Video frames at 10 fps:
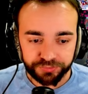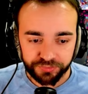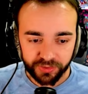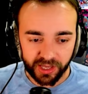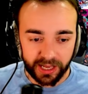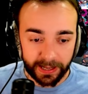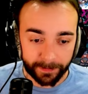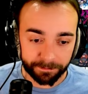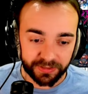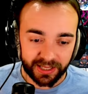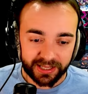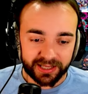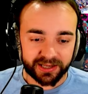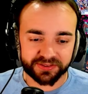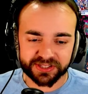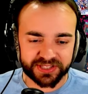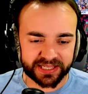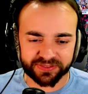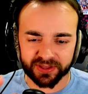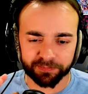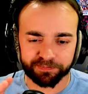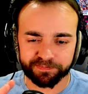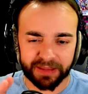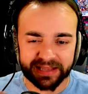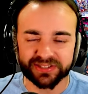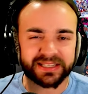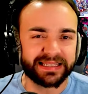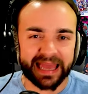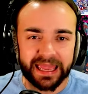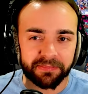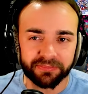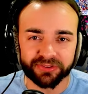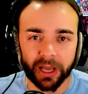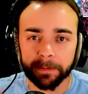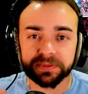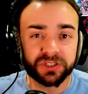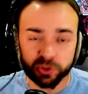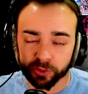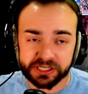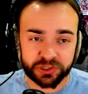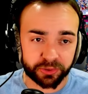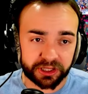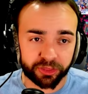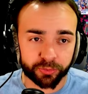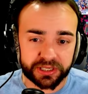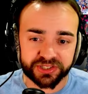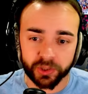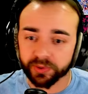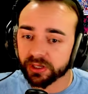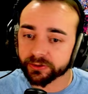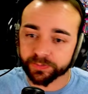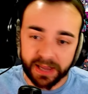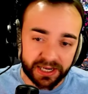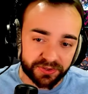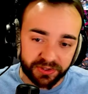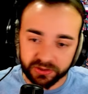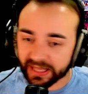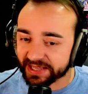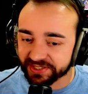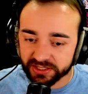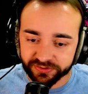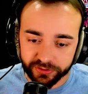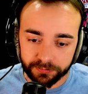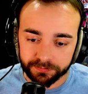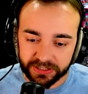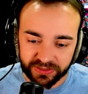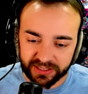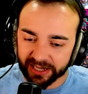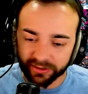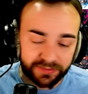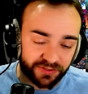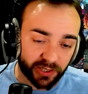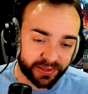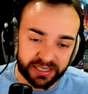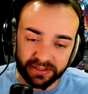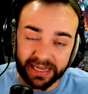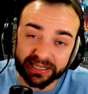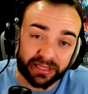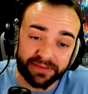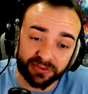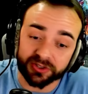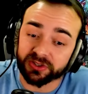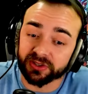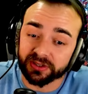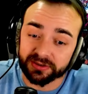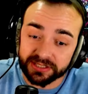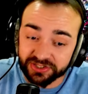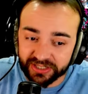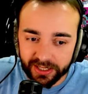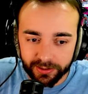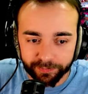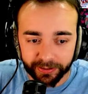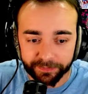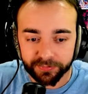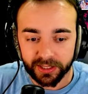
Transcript: Because it's like the best games up to 2023, so it goes back to the classics from, I don't even know. I haven't looked at the list yet, but